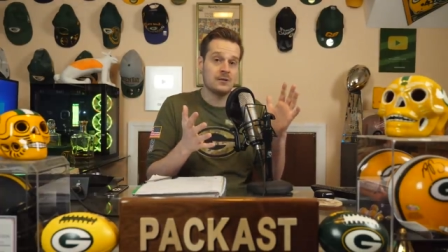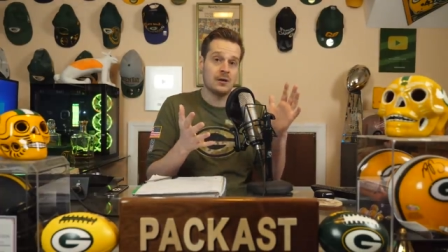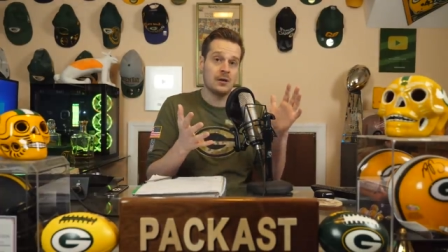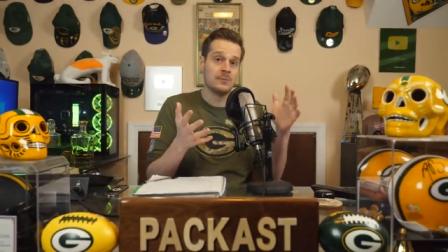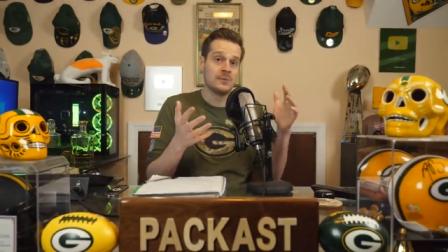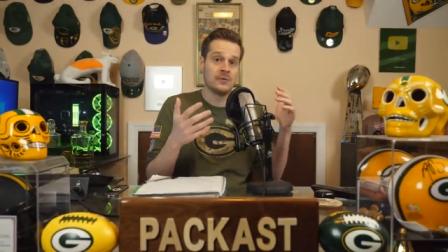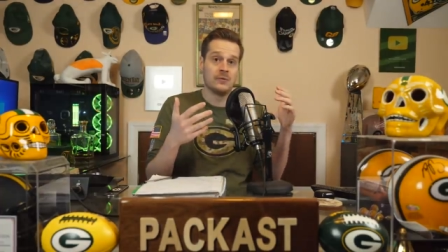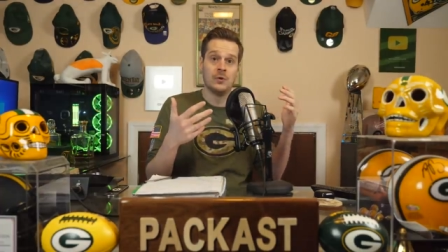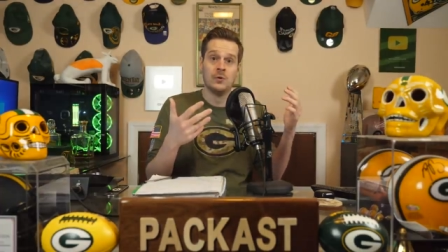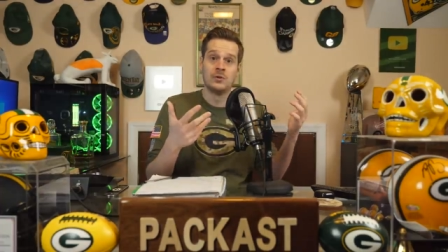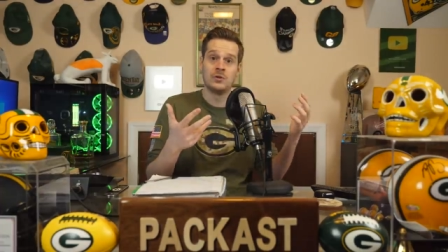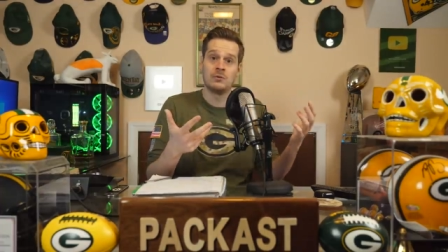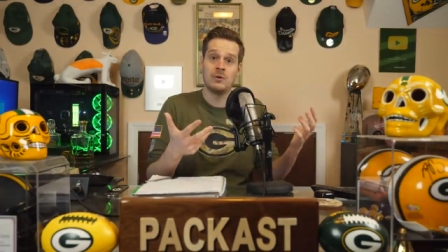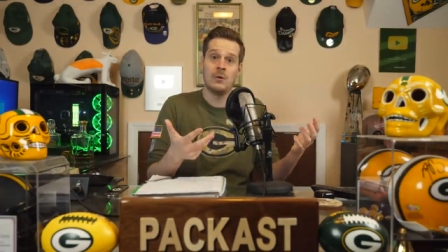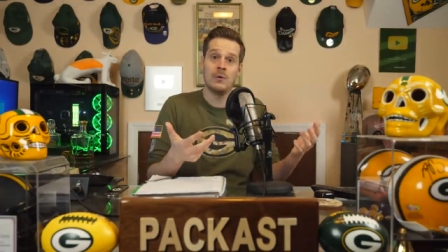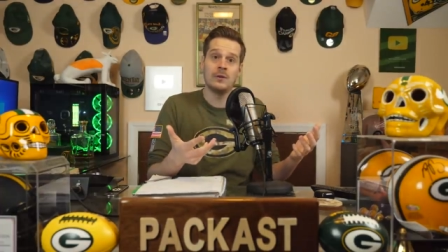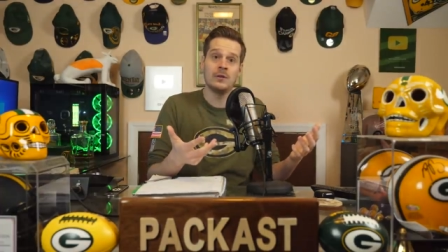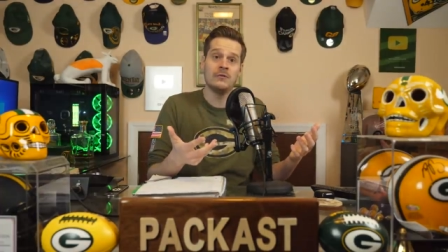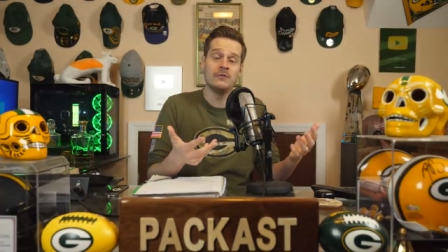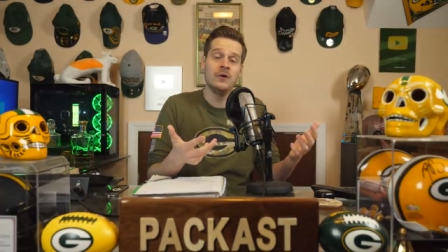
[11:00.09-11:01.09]
in terms of who's
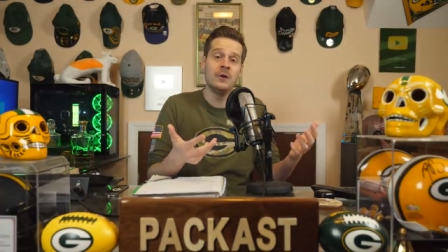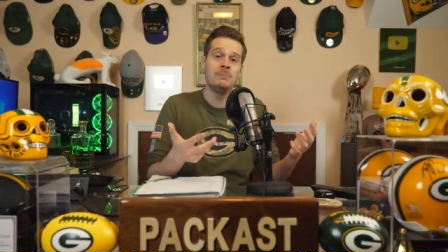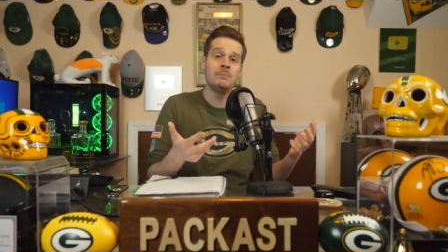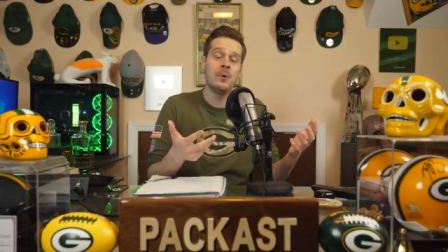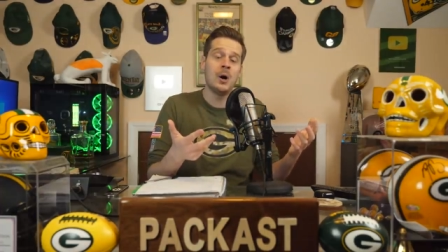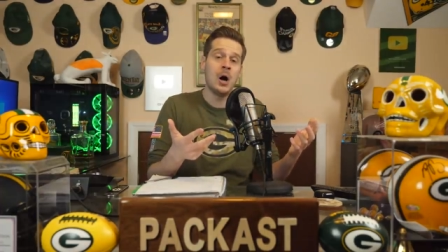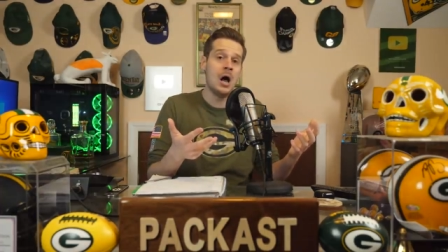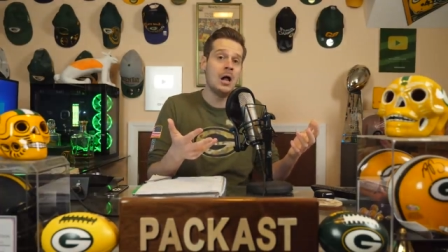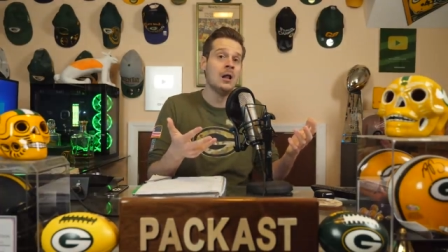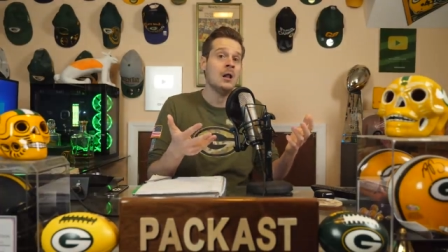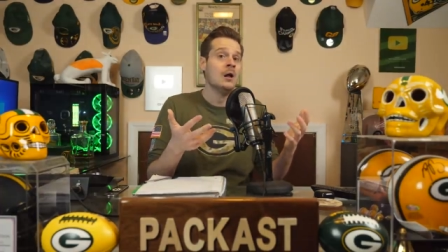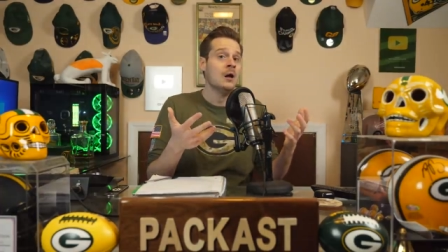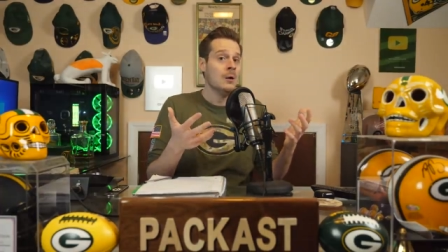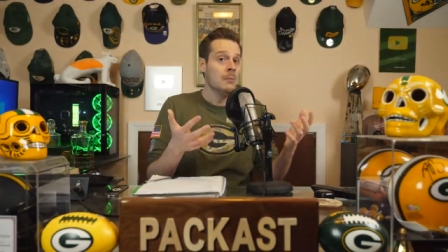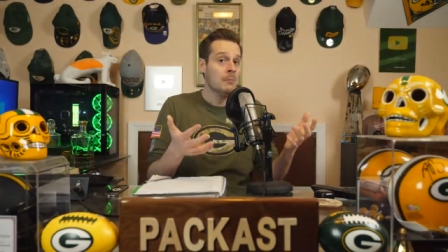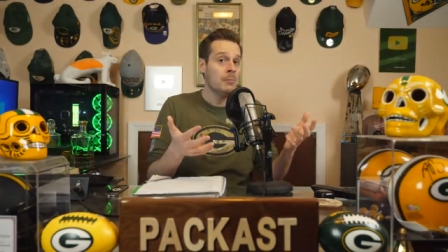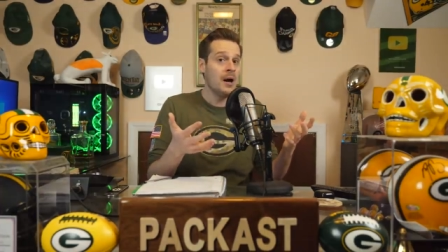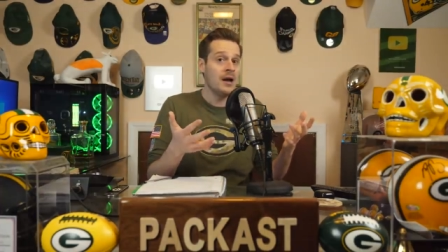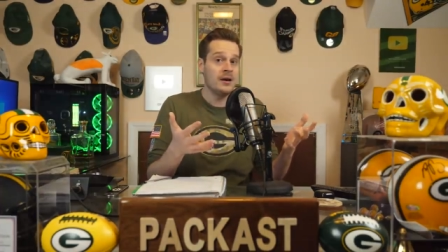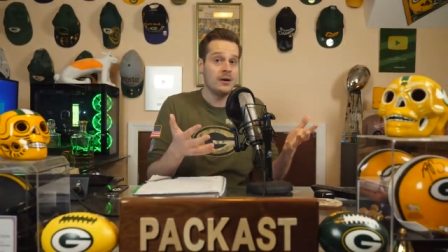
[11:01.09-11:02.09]
throwing the football,
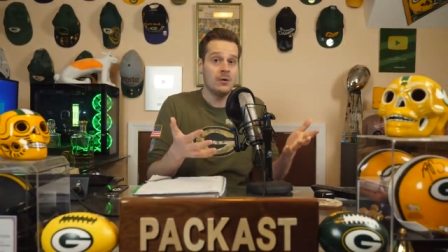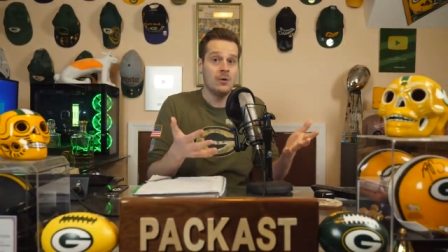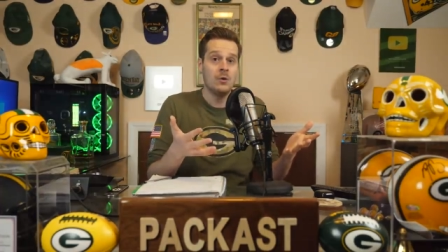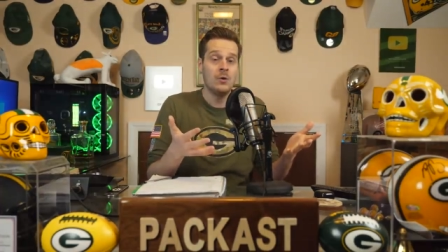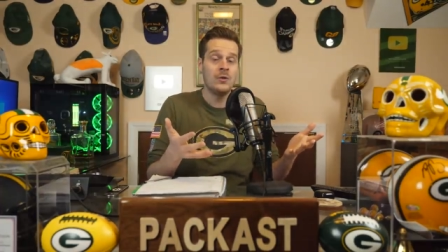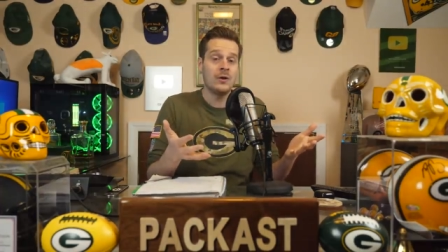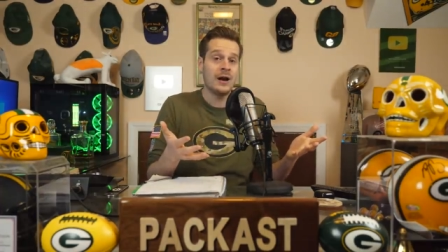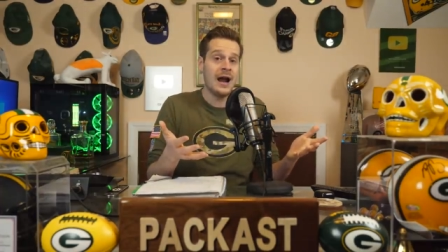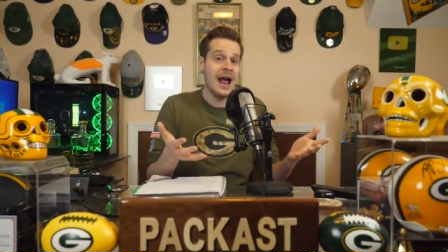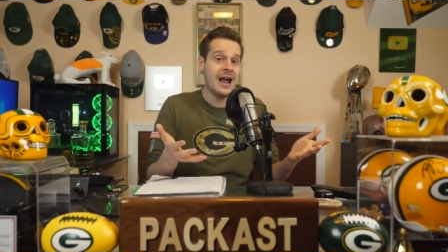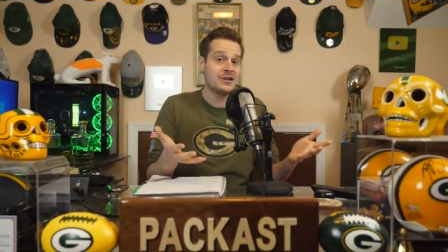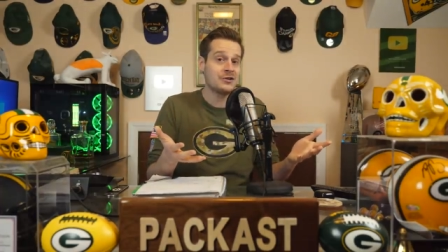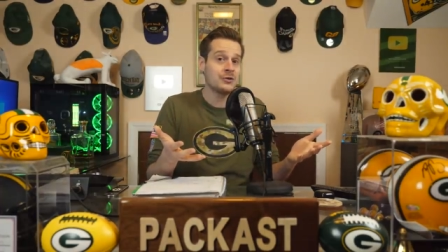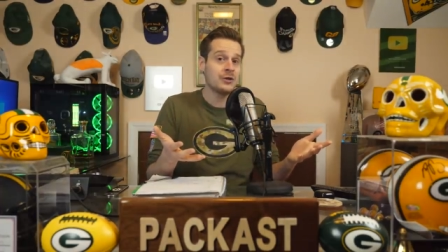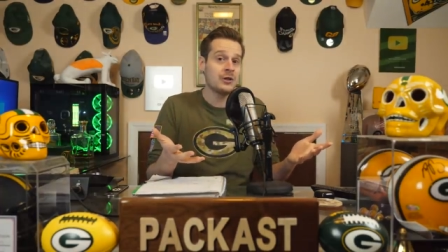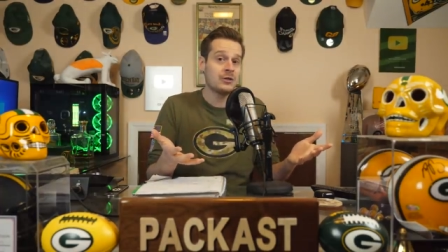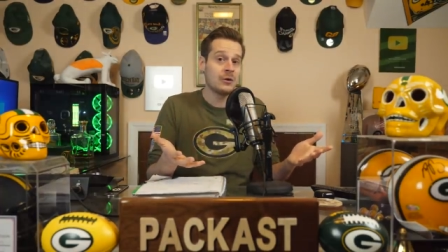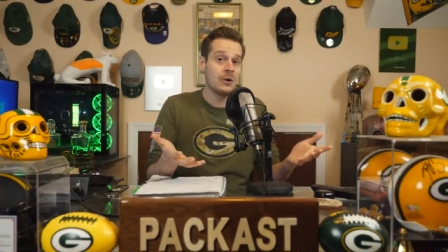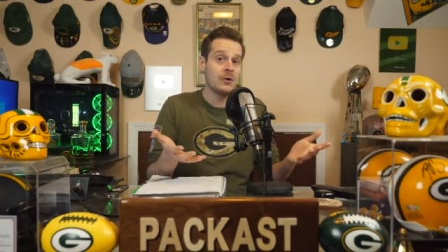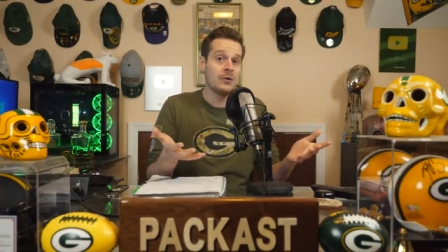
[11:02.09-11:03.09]
but who they're
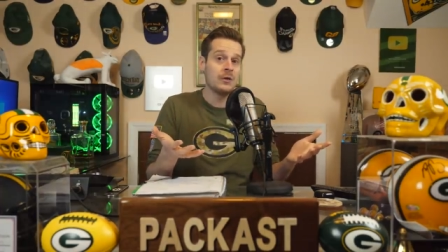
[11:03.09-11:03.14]
actually